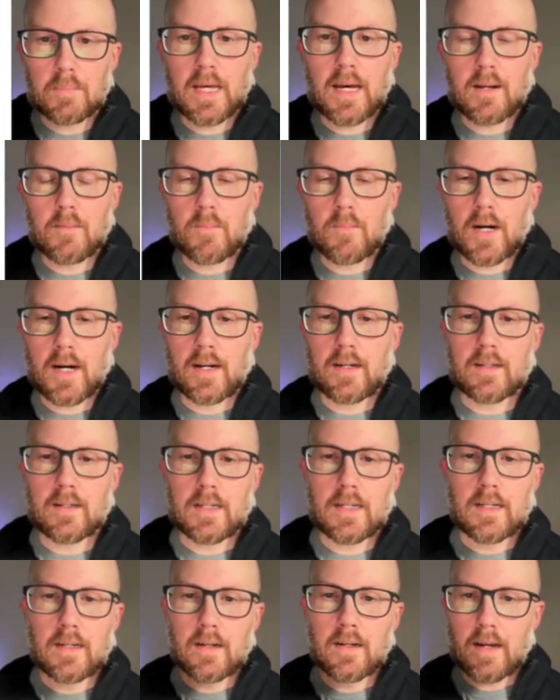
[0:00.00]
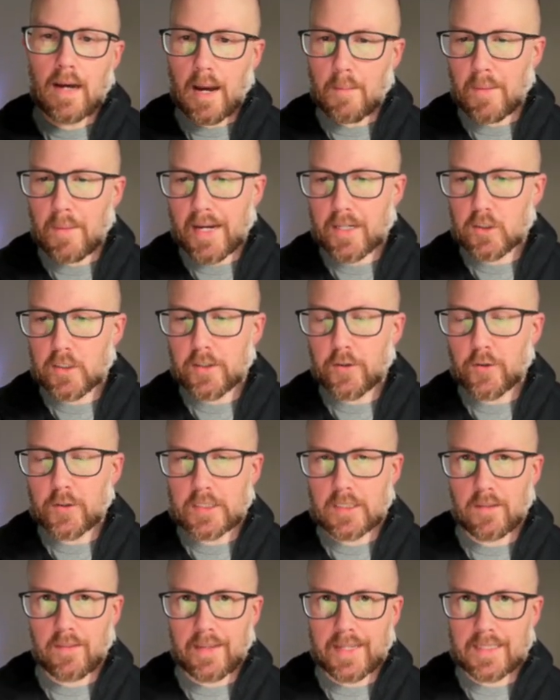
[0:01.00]
that in mind. And I'm actually going
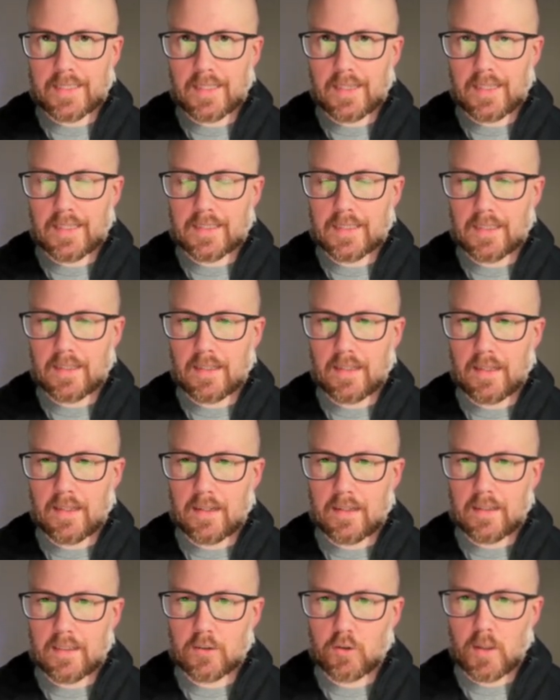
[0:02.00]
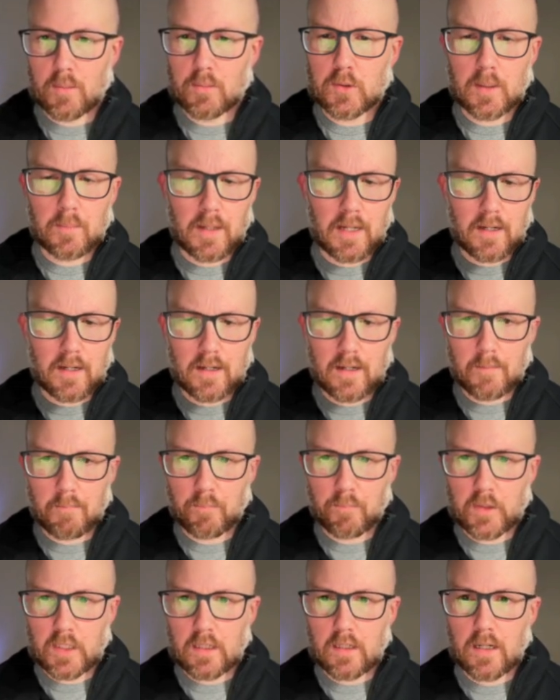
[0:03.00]
to link to this in the description. I'm not going
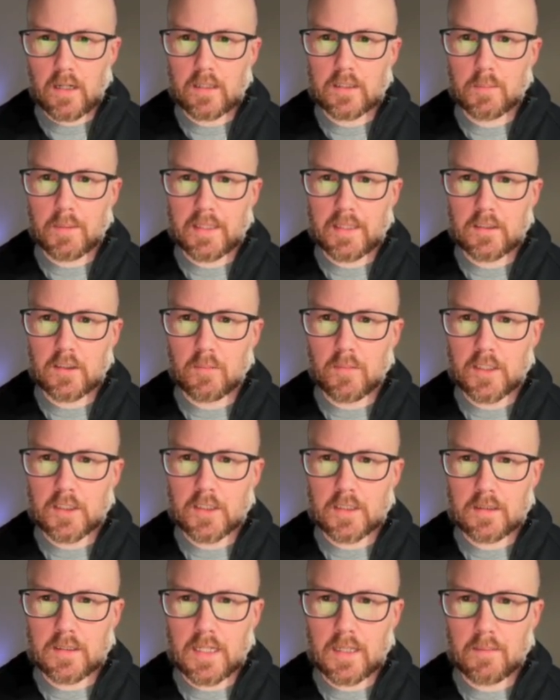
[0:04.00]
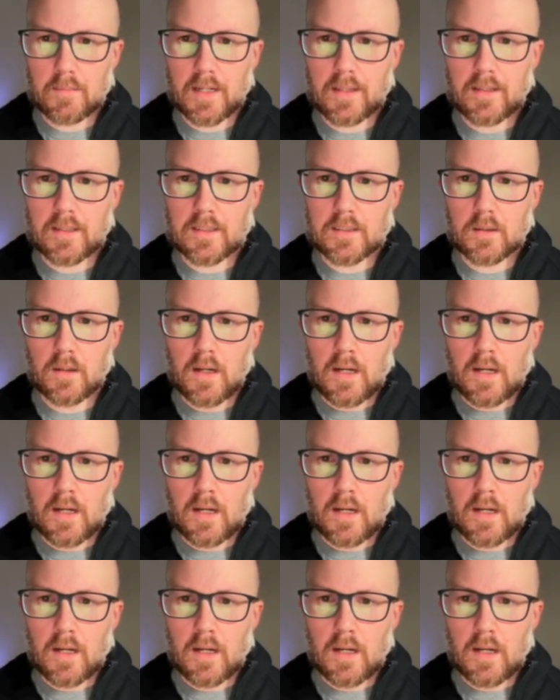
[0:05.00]
to uh, spend too much time on this,